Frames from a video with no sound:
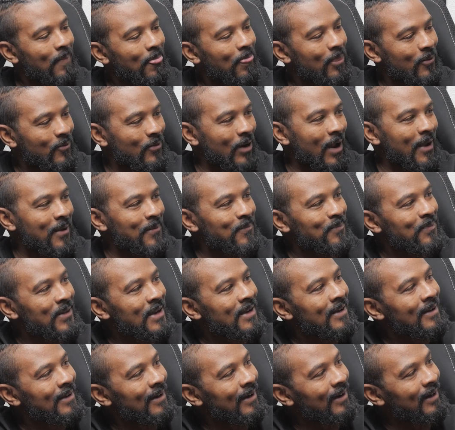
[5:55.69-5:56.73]
Right.
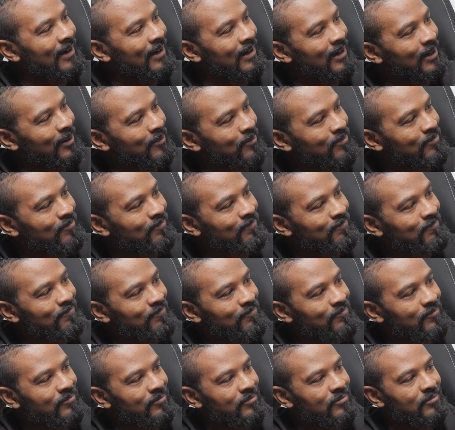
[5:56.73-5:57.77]

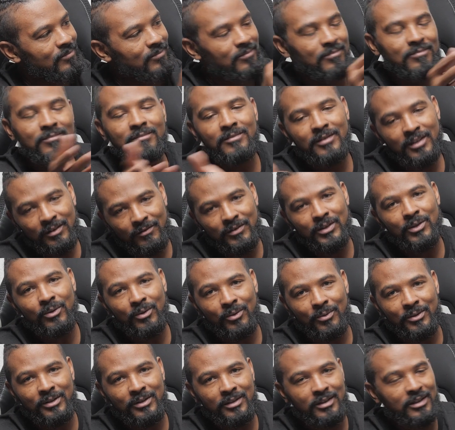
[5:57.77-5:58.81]
Even though
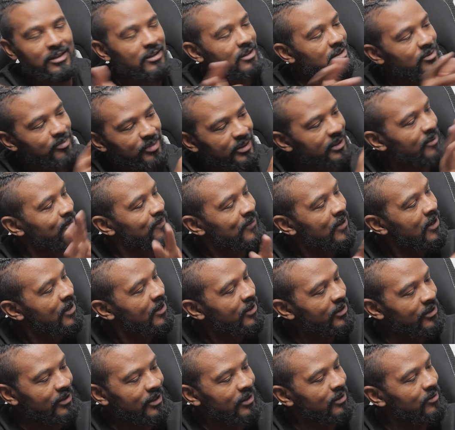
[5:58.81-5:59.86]
it really is, but,
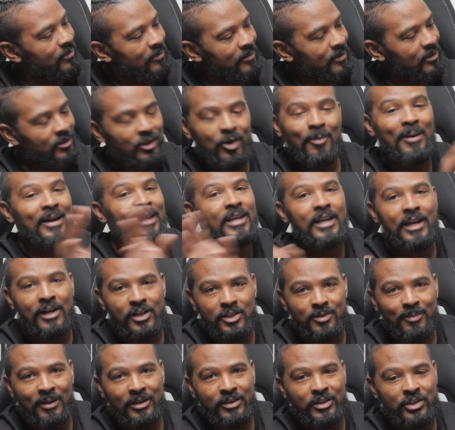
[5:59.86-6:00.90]
you know, nobody
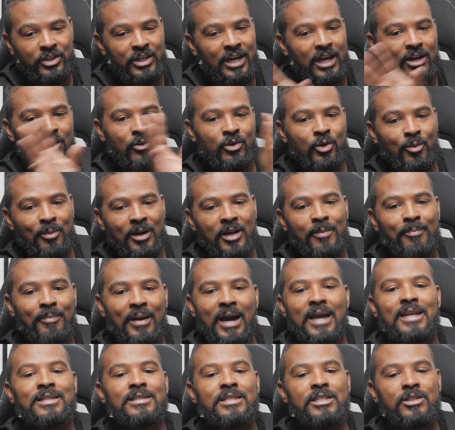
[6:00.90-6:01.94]
cares about the Jackal. Nobody
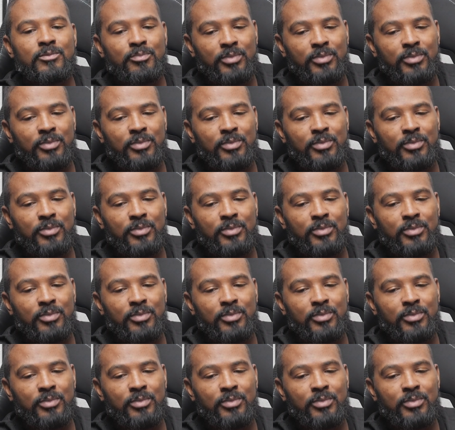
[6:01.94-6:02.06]
buys this